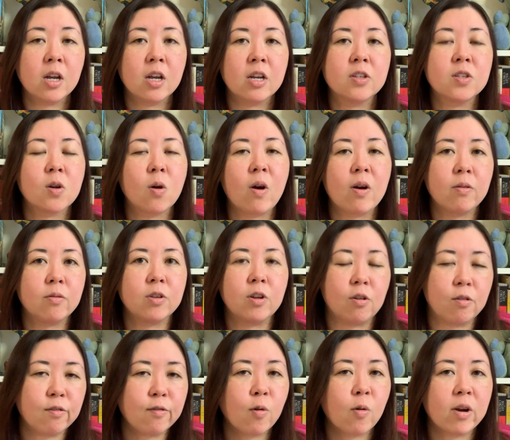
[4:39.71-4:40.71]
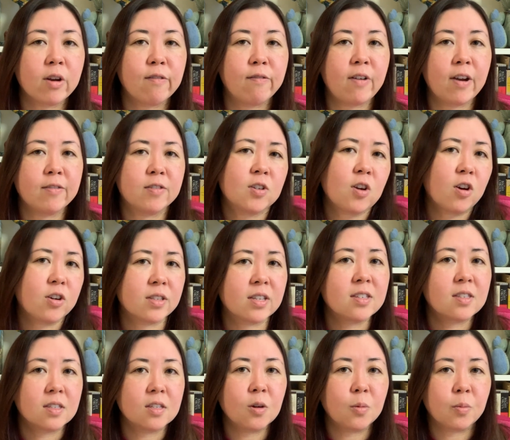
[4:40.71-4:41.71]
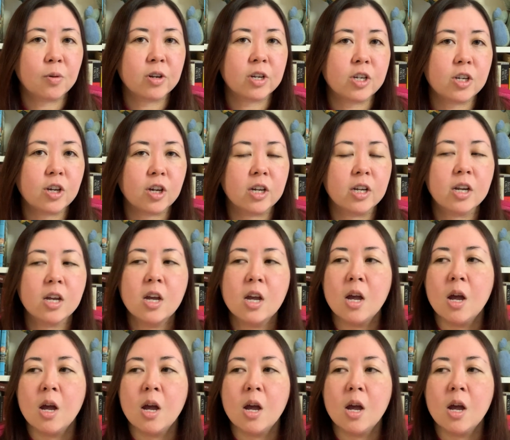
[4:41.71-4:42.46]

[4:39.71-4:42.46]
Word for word: So, you know, 4 out of 5 stars, that's still pretty good,